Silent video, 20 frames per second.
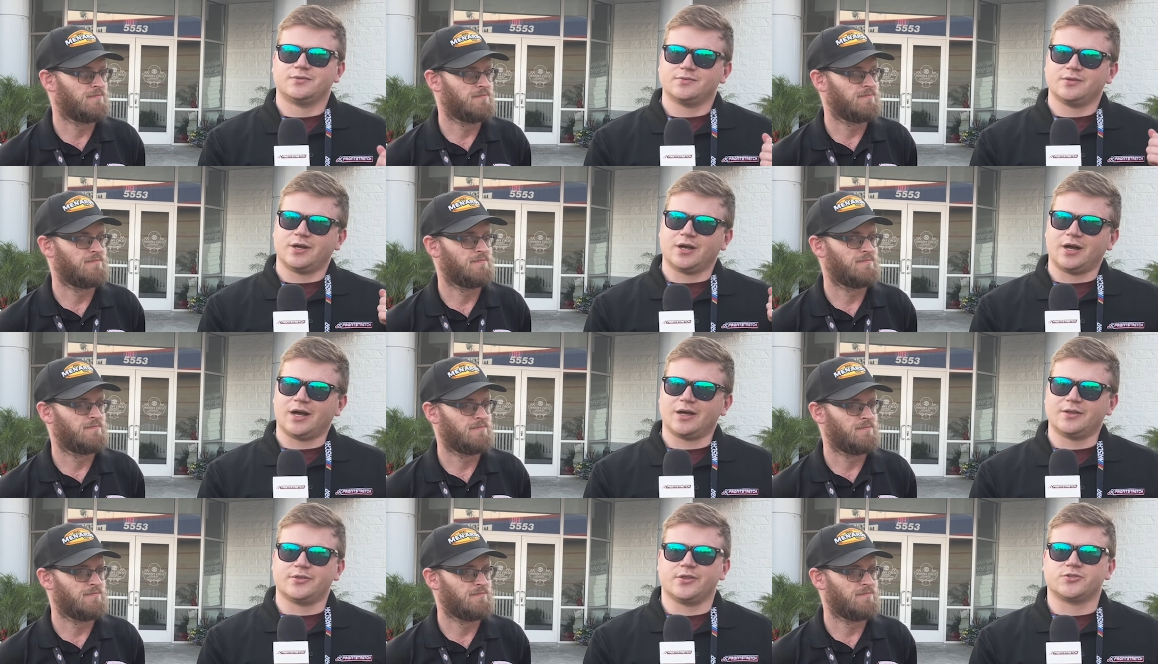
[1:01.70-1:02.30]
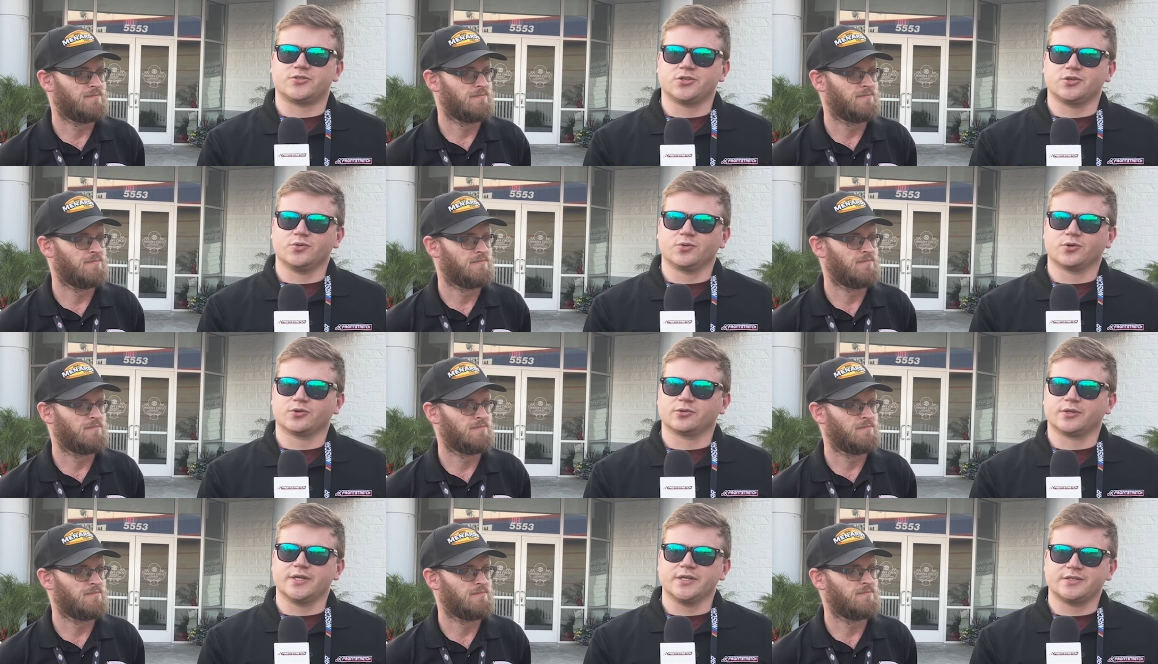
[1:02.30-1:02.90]
Speaker 1: uh, the two
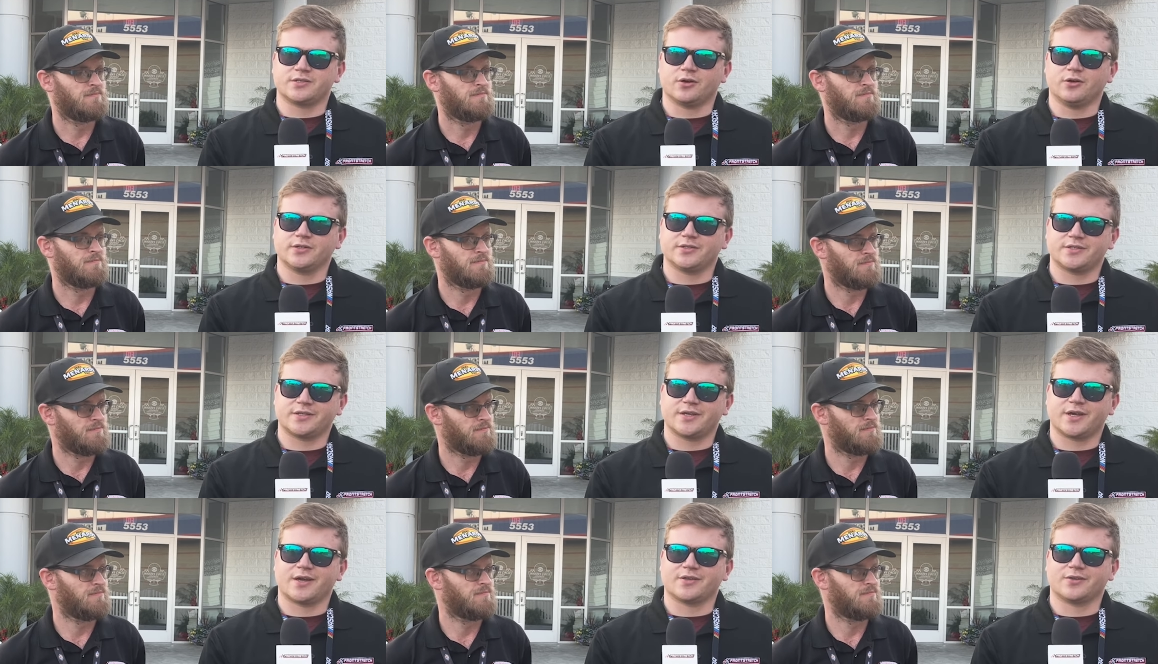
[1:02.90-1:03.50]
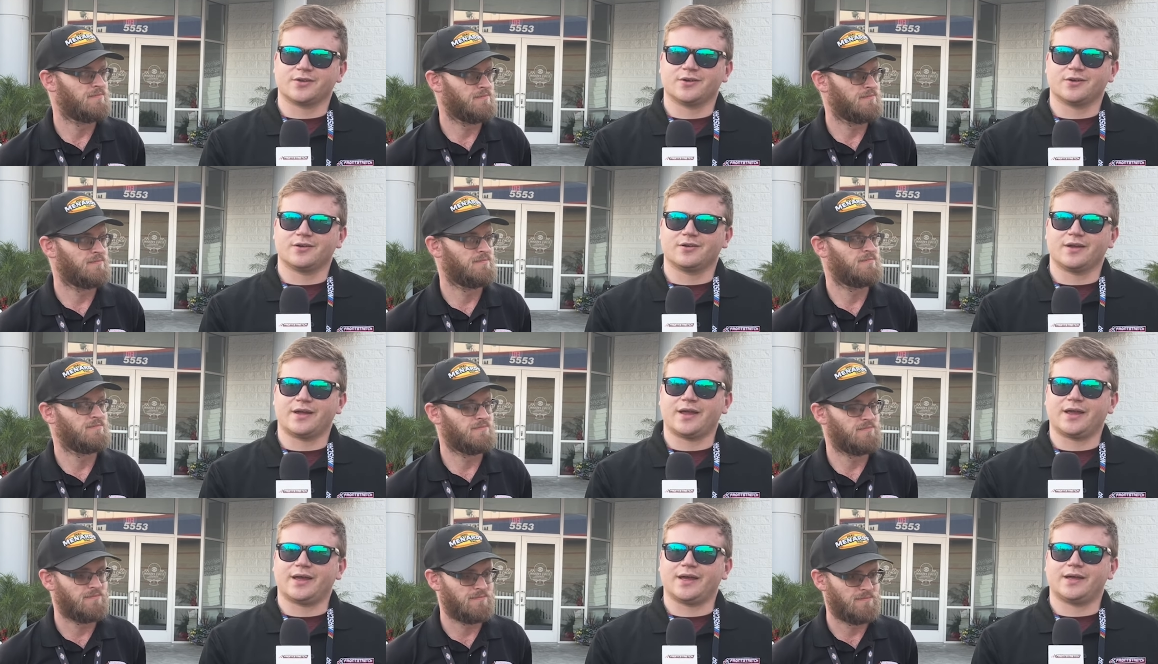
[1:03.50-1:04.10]
were linked, hooked
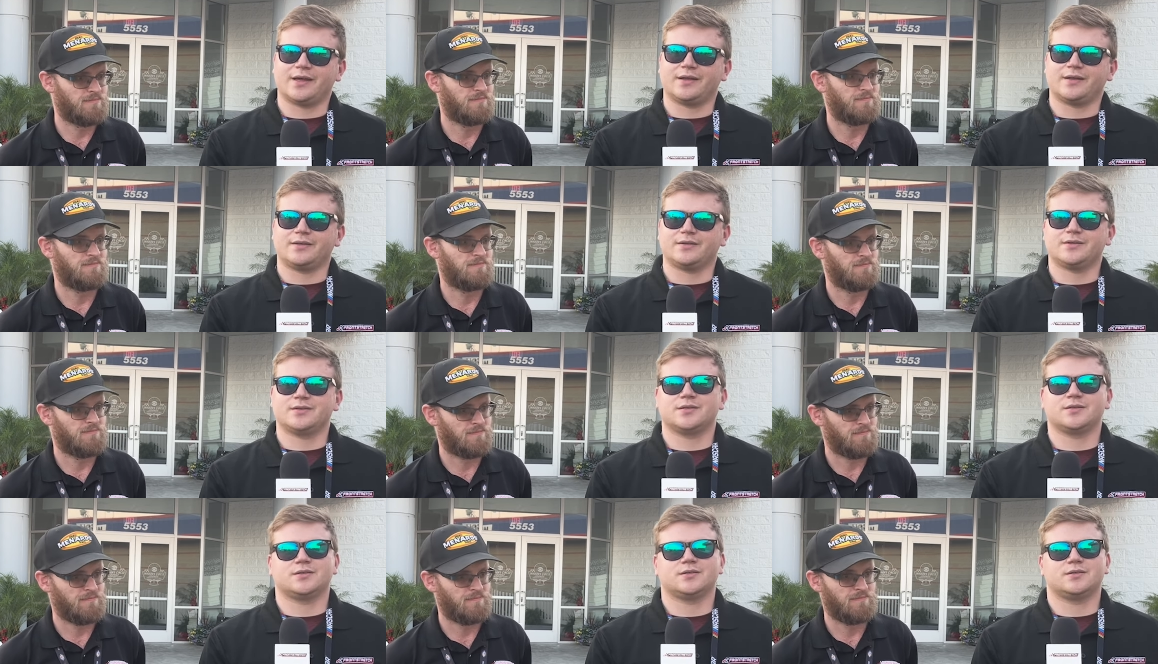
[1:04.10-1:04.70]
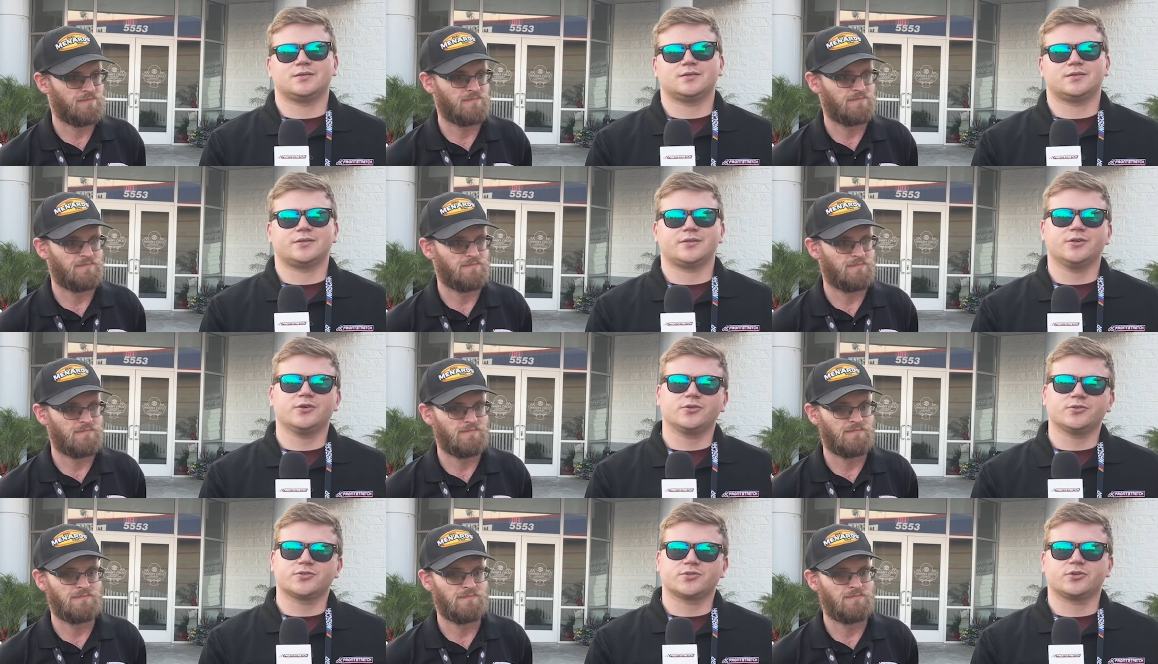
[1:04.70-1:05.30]
together, and
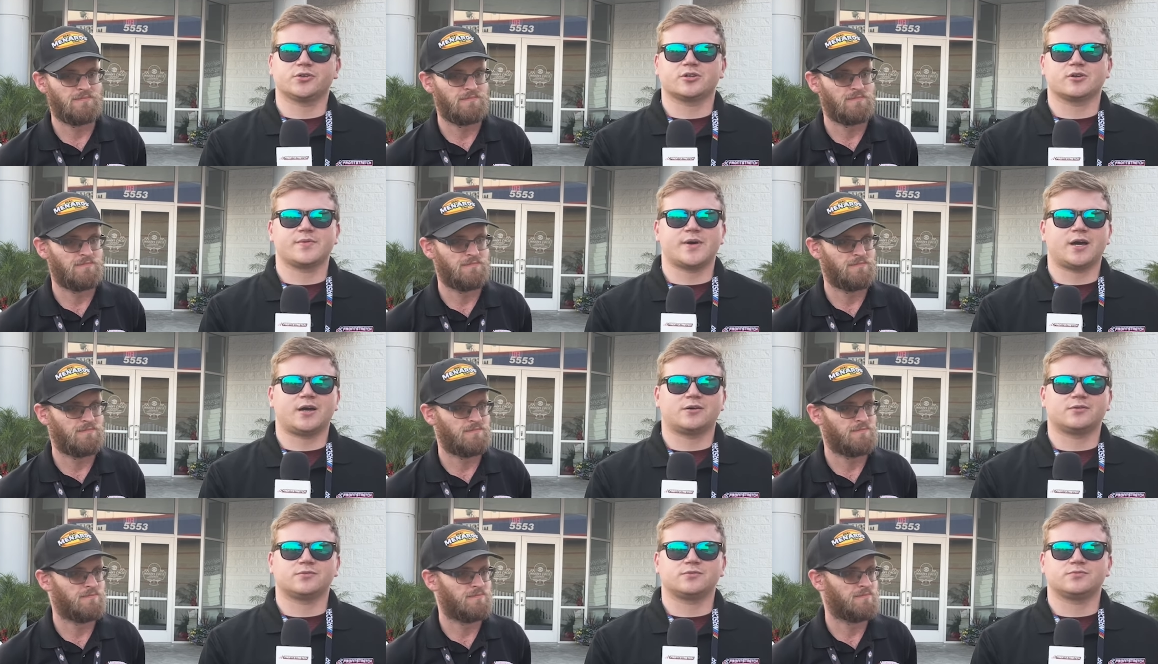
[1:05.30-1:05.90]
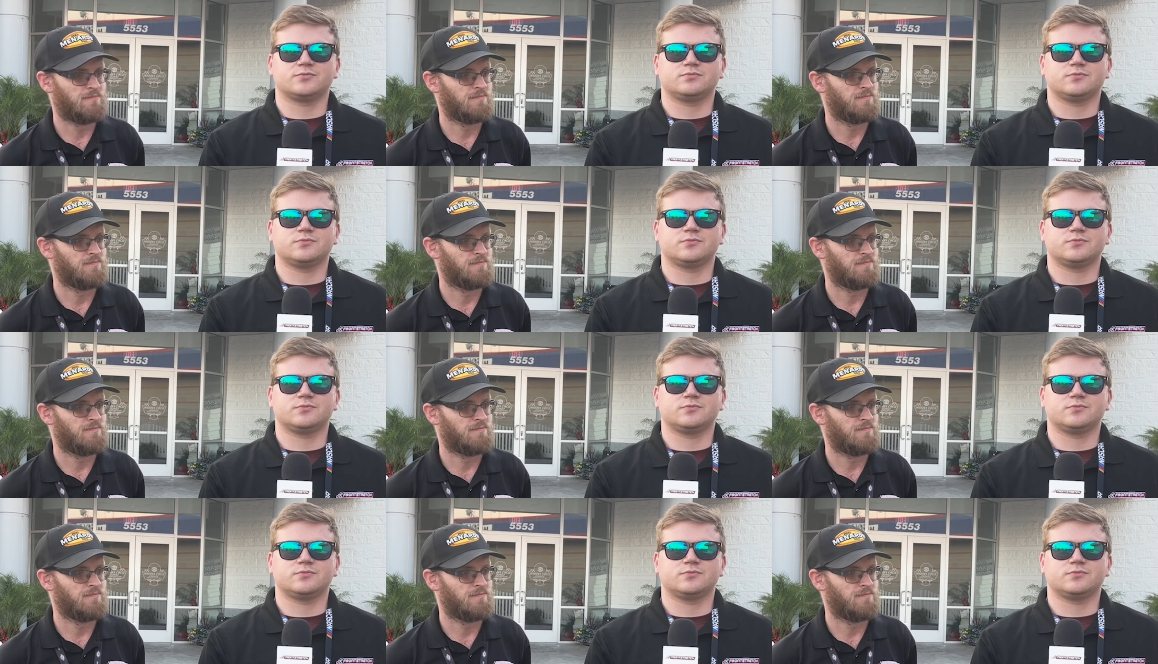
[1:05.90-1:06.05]
Hill took about,